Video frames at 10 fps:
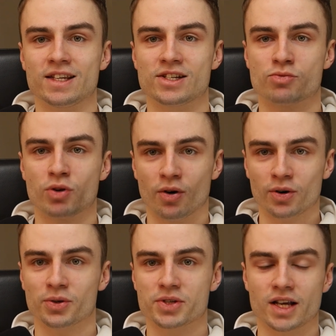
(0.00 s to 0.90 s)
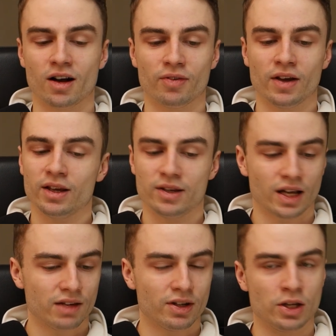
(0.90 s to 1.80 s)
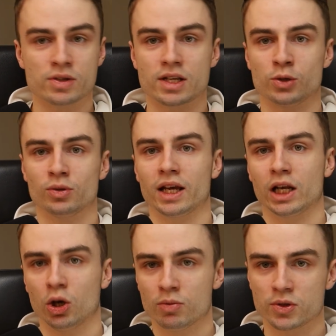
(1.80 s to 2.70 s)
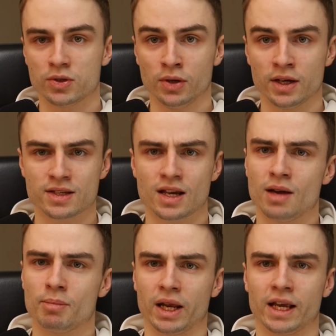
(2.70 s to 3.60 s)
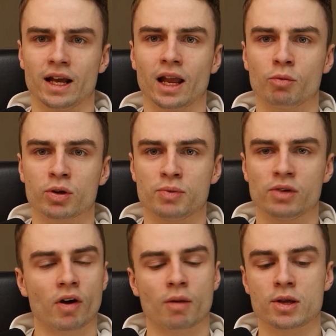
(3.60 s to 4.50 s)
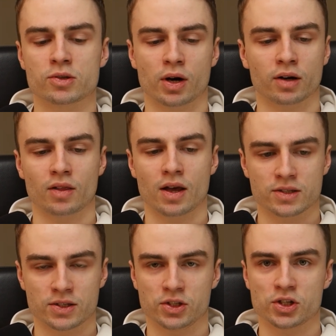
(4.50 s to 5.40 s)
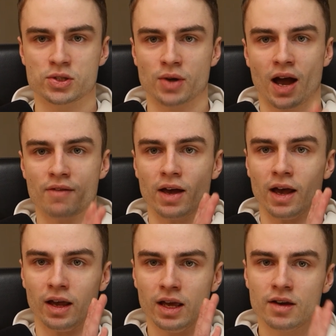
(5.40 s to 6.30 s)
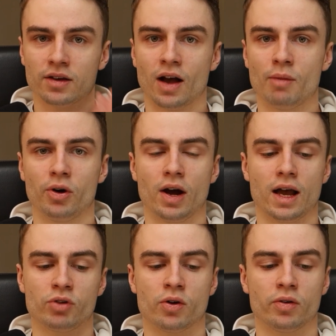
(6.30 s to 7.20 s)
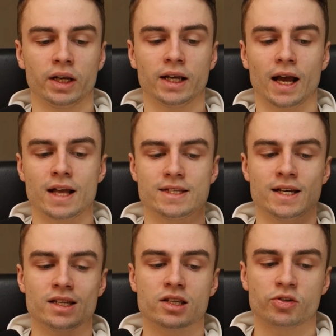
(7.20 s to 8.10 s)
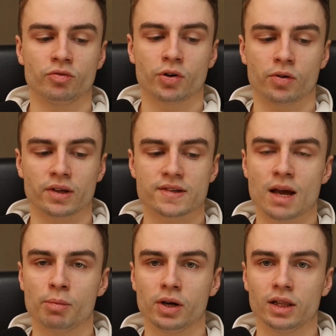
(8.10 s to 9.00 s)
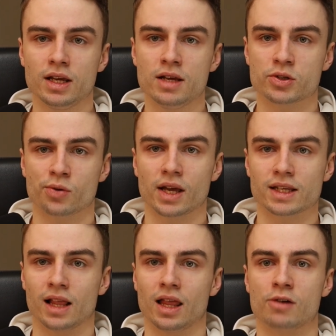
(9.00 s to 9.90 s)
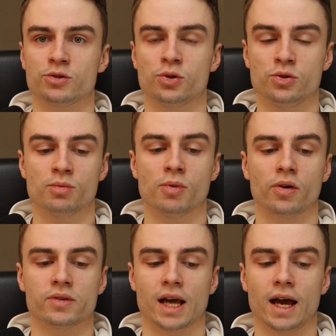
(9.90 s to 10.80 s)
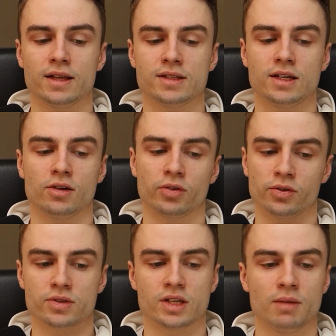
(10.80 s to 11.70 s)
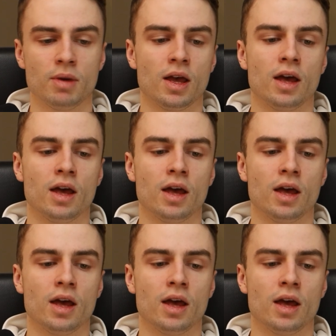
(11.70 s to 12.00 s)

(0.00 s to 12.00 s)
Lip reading: is just record yourself. You can even use it to like Loom to do this. But again, like what we recommend to our clients is just to have a camera recording and then the screen recording separately. So that allows you to do more on the editing or your team.